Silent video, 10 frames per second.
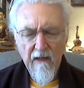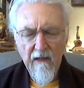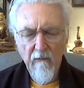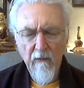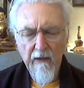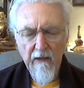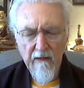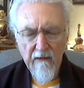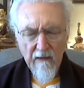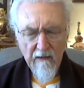And
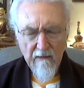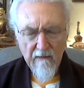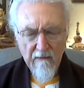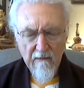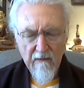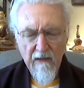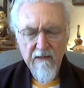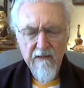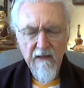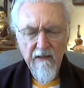we
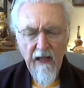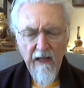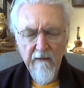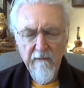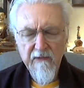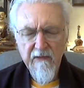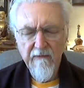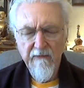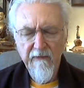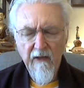list the names
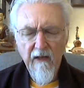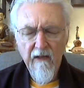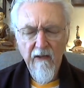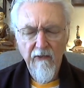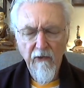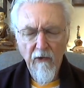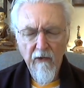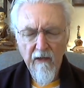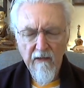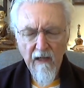of the
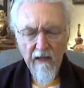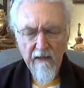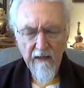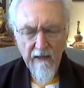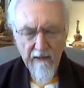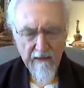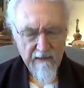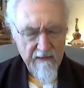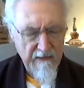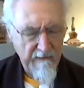30
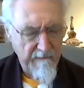dakinis.